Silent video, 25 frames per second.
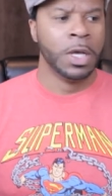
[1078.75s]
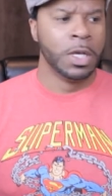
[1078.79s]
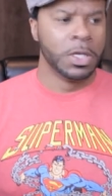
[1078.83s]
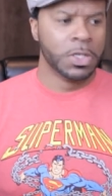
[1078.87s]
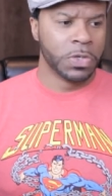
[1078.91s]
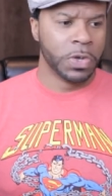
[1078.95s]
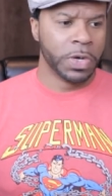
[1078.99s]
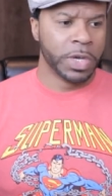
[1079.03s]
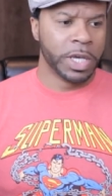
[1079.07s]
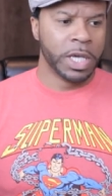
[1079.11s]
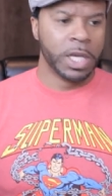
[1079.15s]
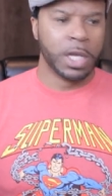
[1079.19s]

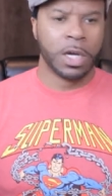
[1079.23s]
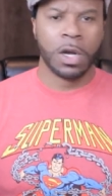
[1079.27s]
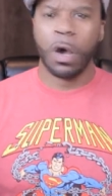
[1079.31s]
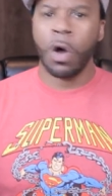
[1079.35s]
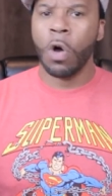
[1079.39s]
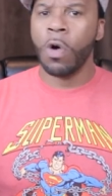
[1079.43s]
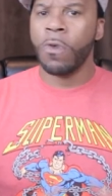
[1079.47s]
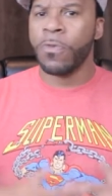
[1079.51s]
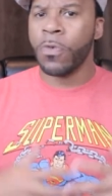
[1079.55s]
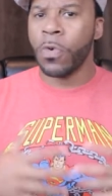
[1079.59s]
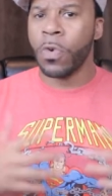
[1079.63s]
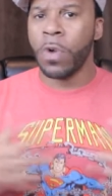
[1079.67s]
So again, an
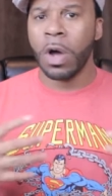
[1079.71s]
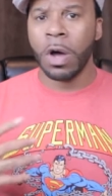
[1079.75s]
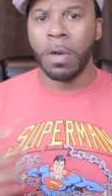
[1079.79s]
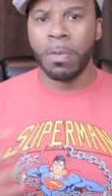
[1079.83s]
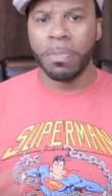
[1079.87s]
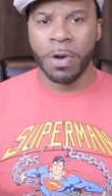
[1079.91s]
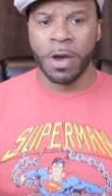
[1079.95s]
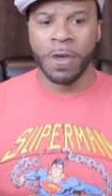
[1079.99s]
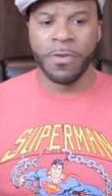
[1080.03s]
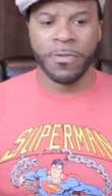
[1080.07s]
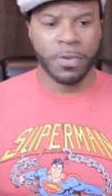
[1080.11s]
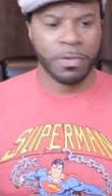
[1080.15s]
overall
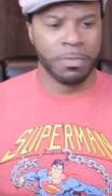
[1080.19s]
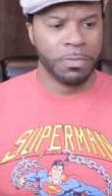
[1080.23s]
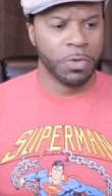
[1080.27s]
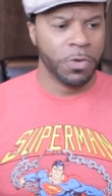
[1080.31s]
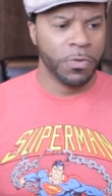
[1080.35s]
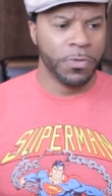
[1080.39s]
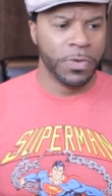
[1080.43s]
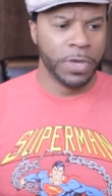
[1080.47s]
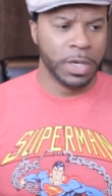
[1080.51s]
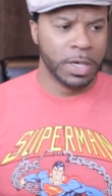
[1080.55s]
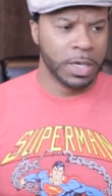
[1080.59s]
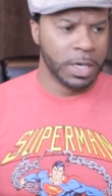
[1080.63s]
perfect
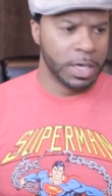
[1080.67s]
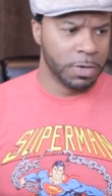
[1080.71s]
movie.